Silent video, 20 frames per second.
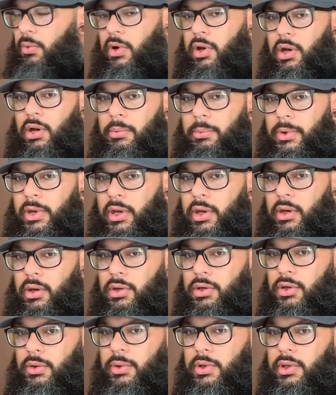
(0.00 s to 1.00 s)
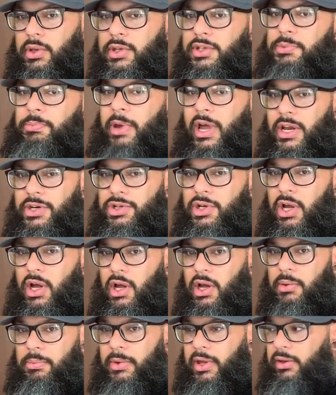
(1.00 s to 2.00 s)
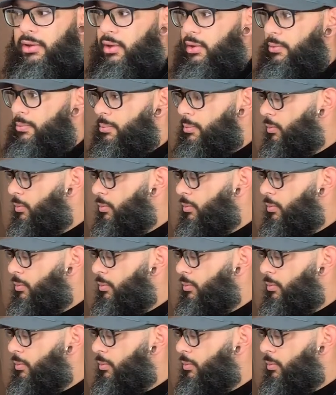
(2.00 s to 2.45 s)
we're going to be doing the spatchcock method,